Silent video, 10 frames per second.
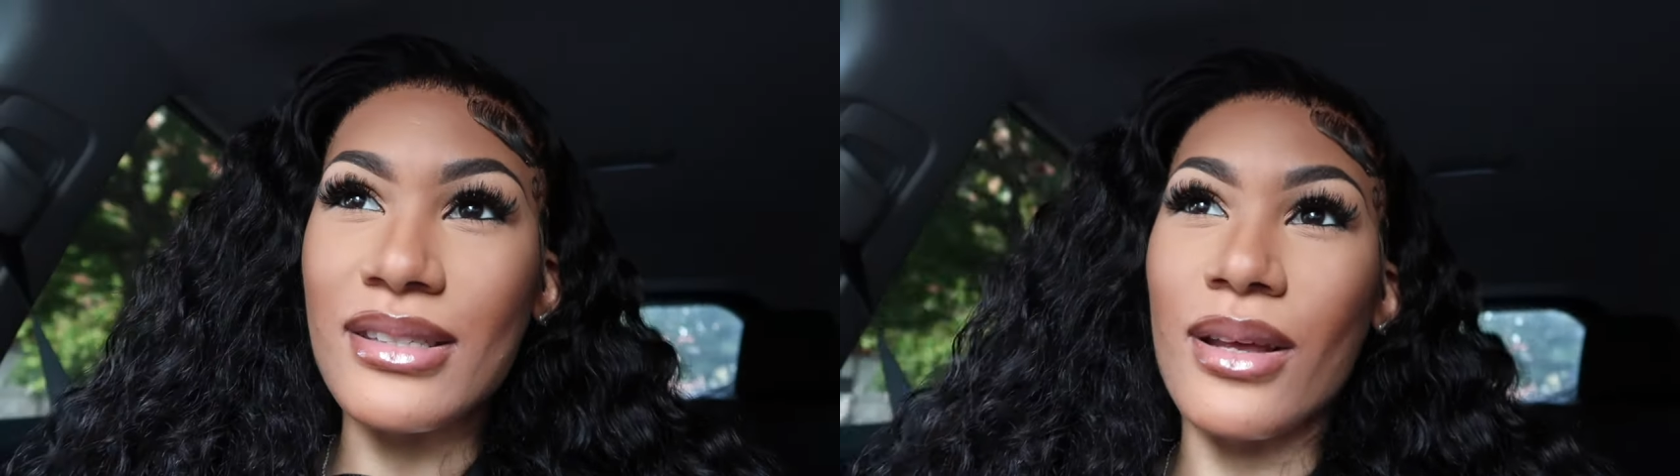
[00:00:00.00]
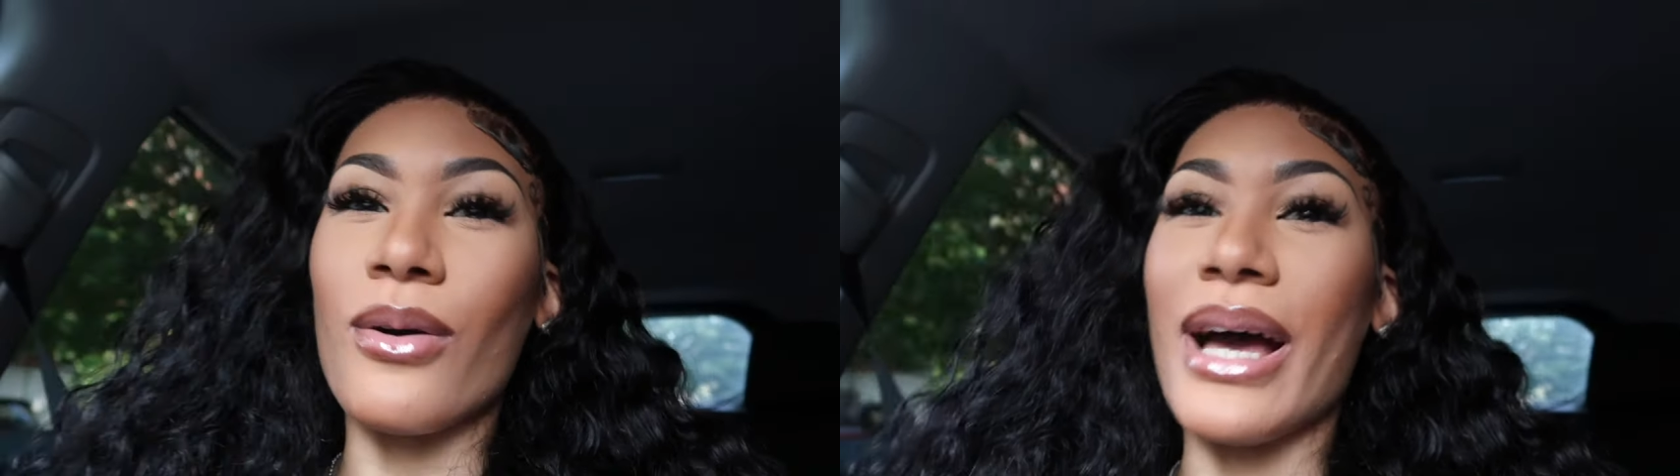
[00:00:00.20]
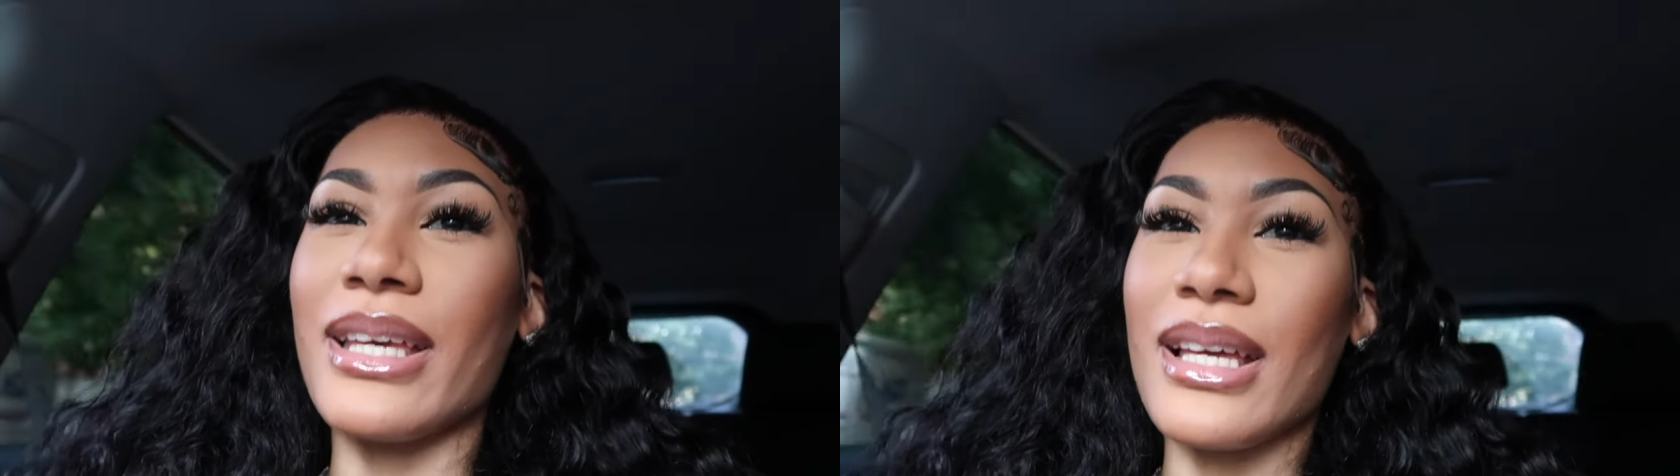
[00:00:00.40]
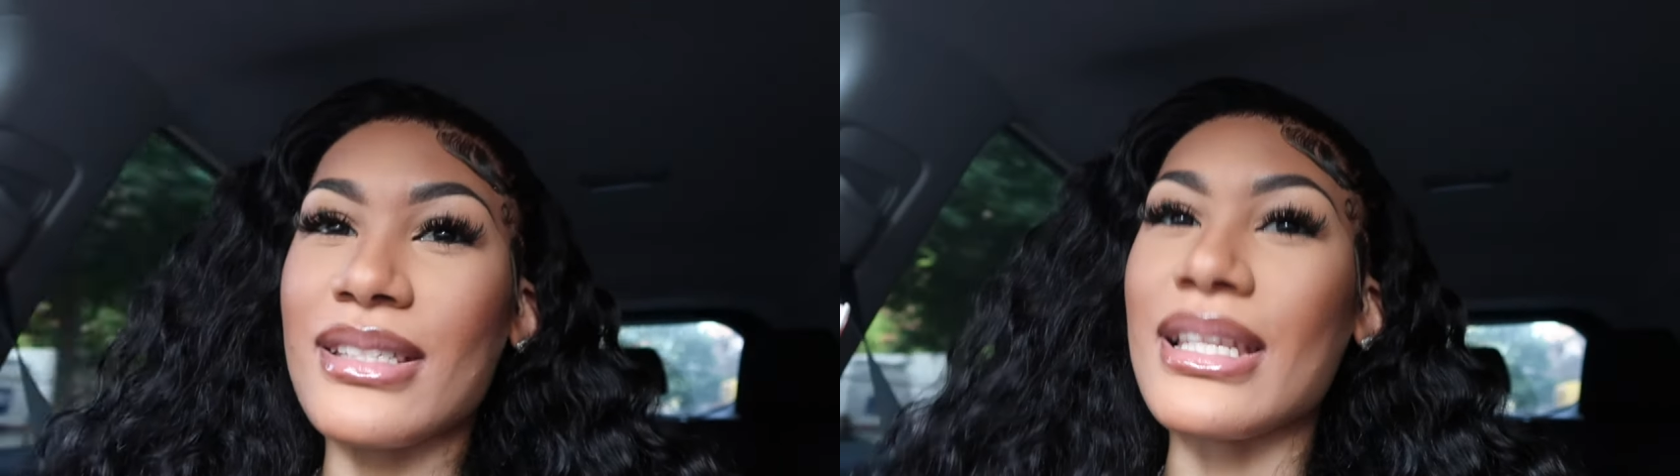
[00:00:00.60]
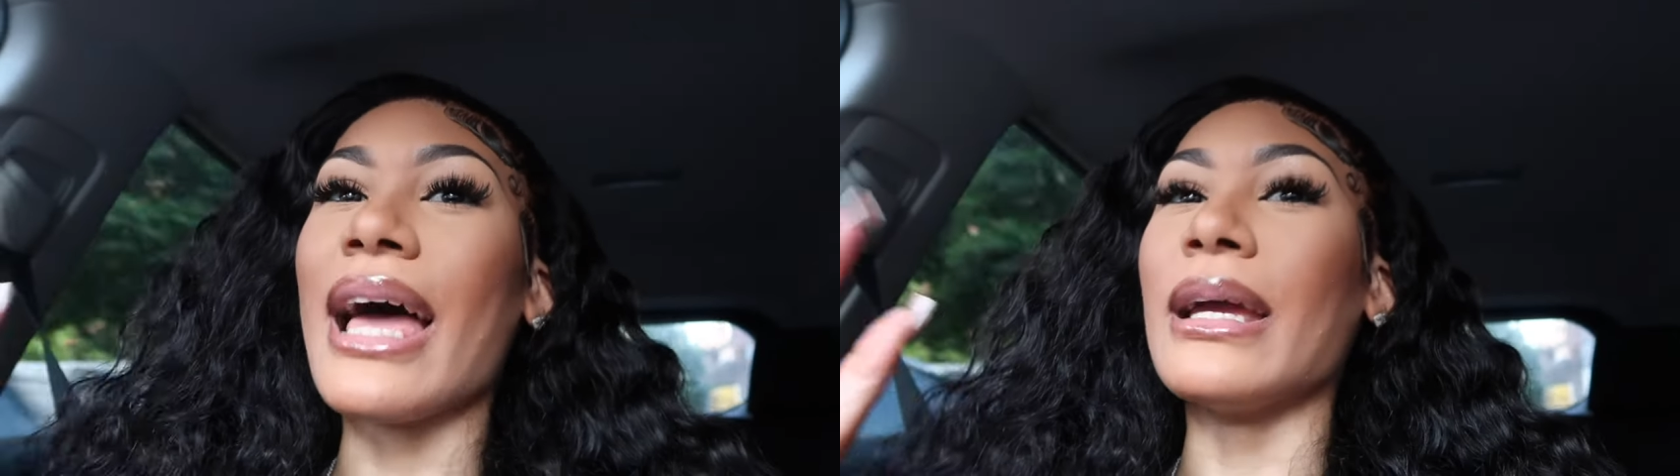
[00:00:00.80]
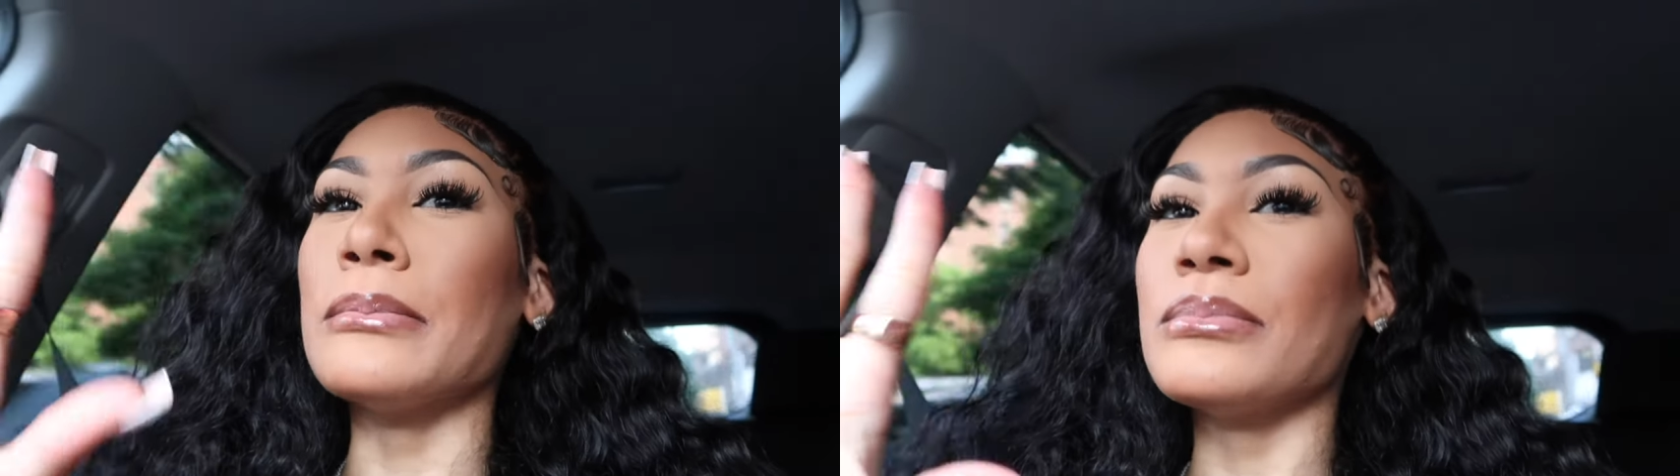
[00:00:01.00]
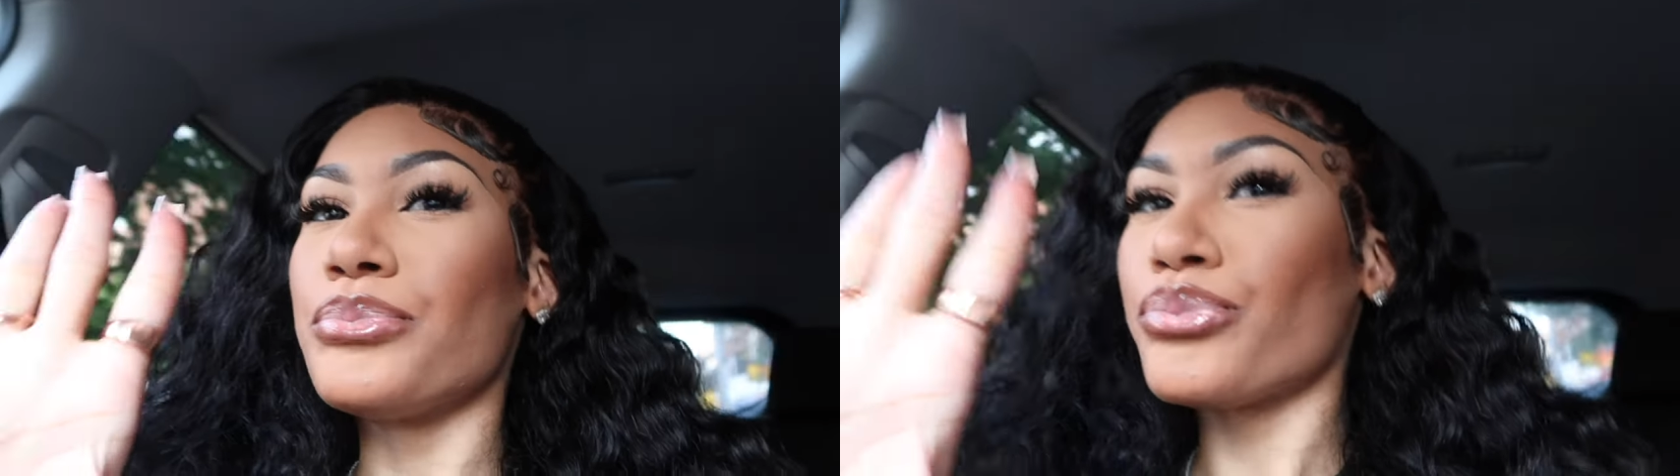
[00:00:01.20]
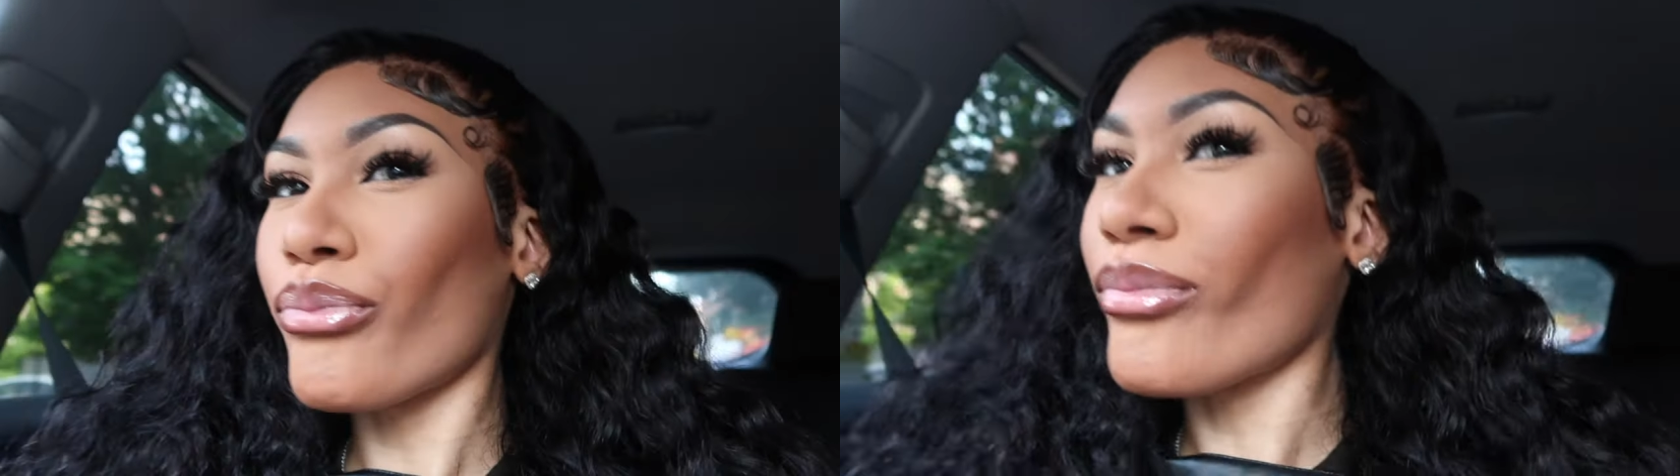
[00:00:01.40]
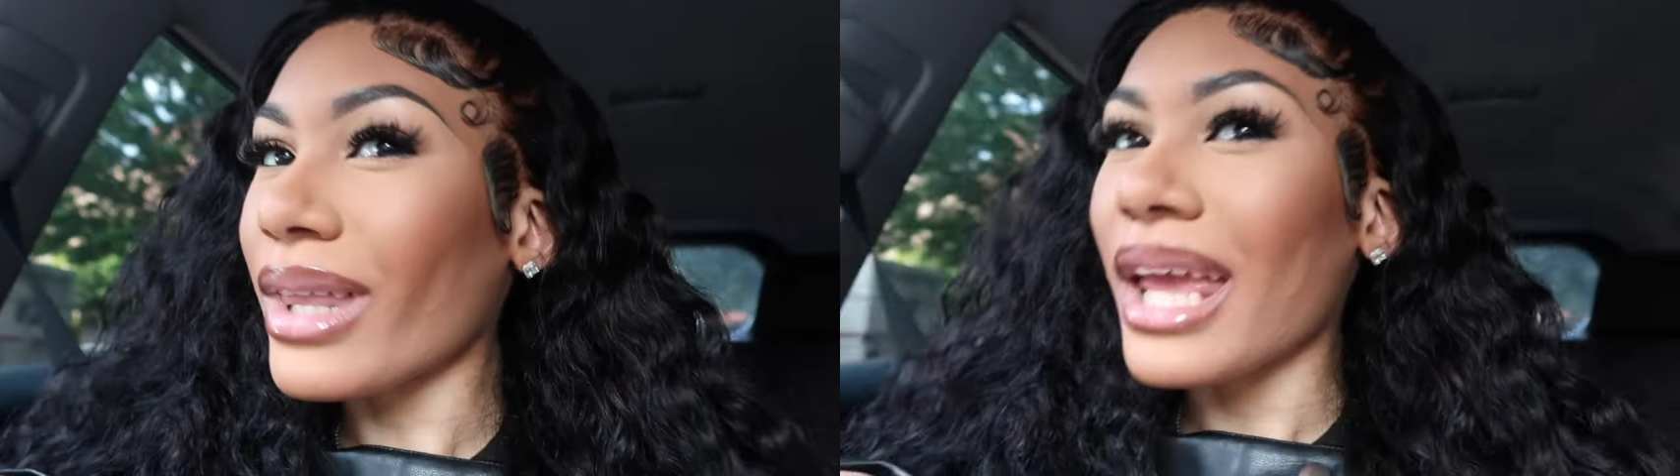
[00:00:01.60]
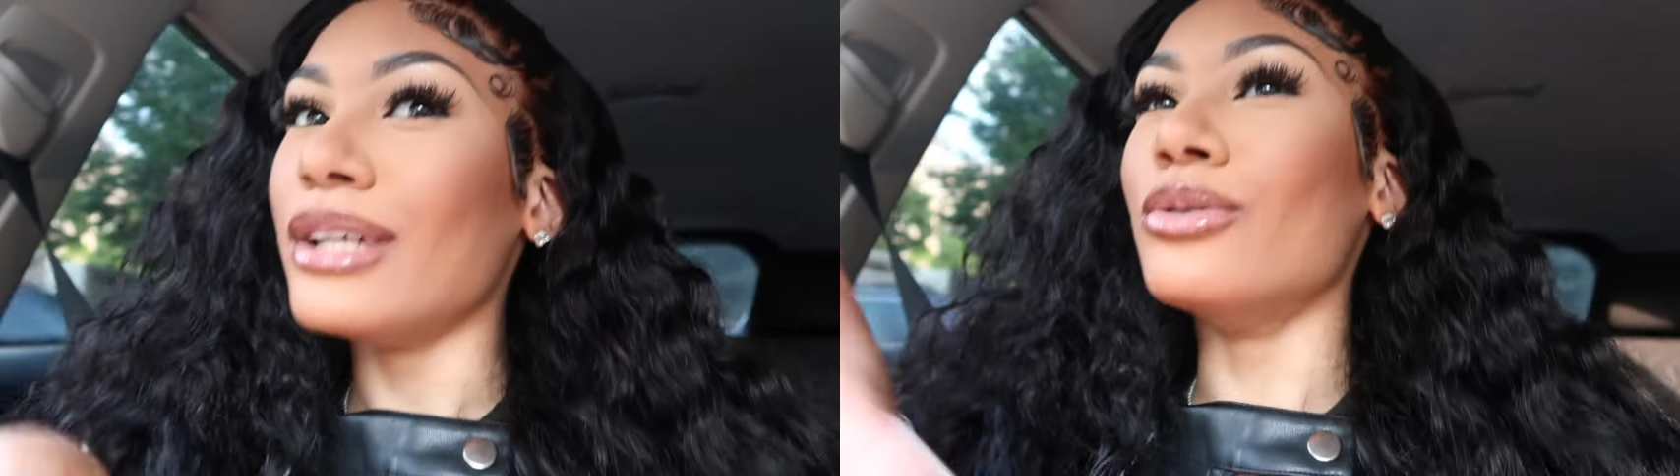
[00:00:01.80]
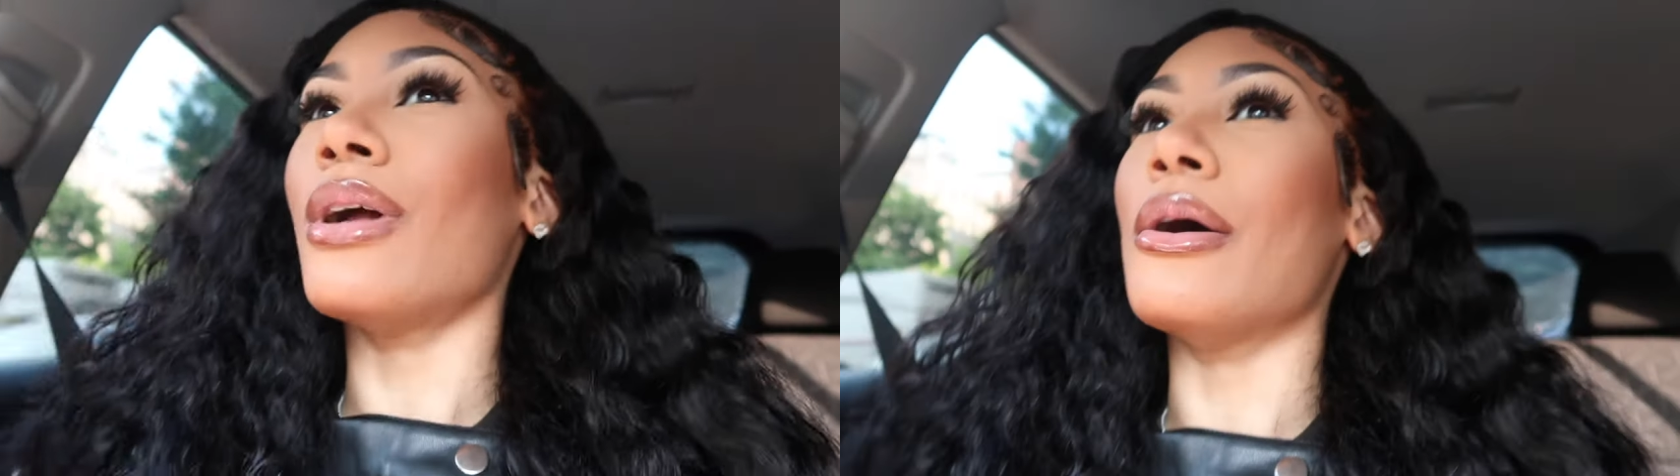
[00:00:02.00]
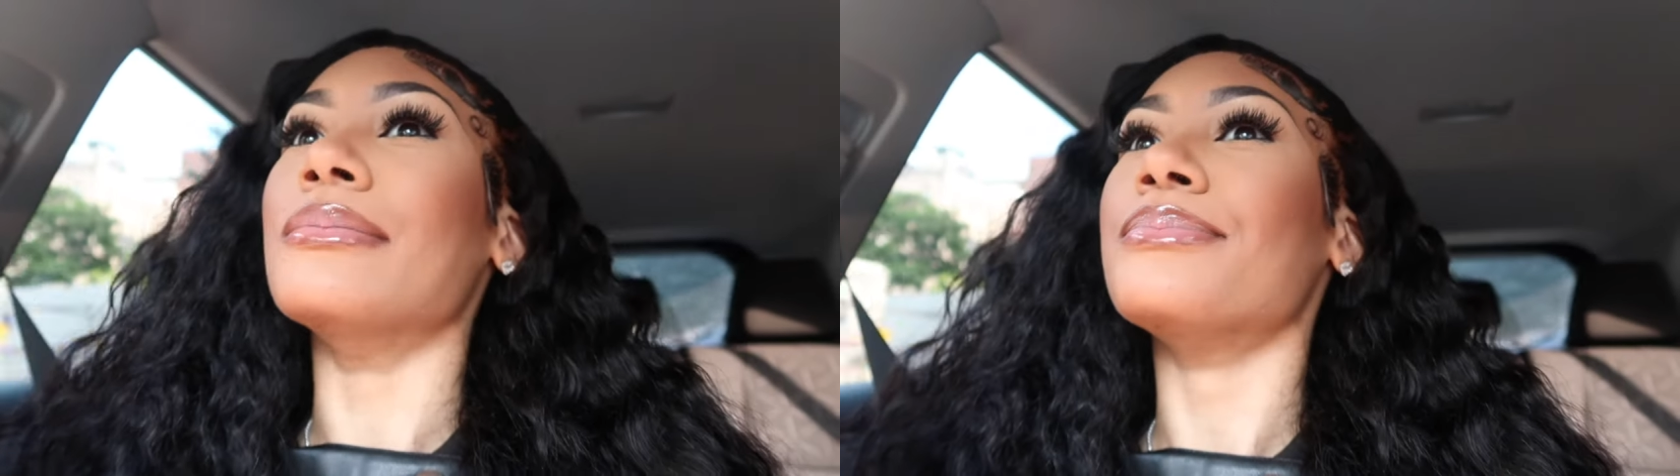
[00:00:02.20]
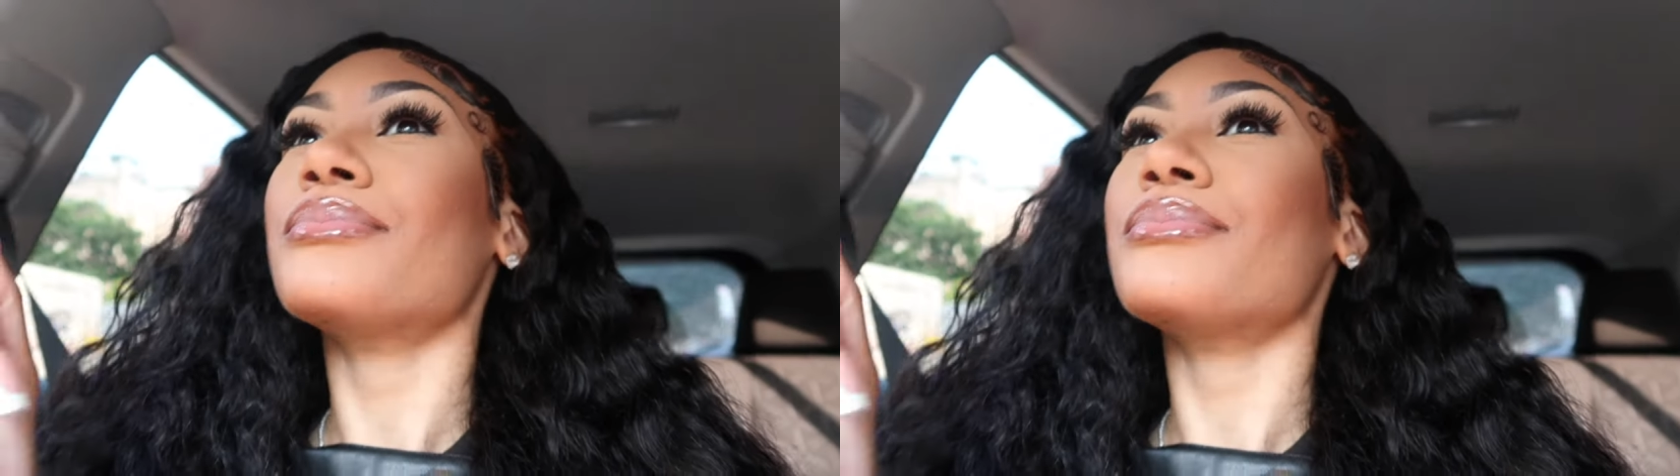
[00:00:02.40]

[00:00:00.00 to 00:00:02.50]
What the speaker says: so I guess, like, you know,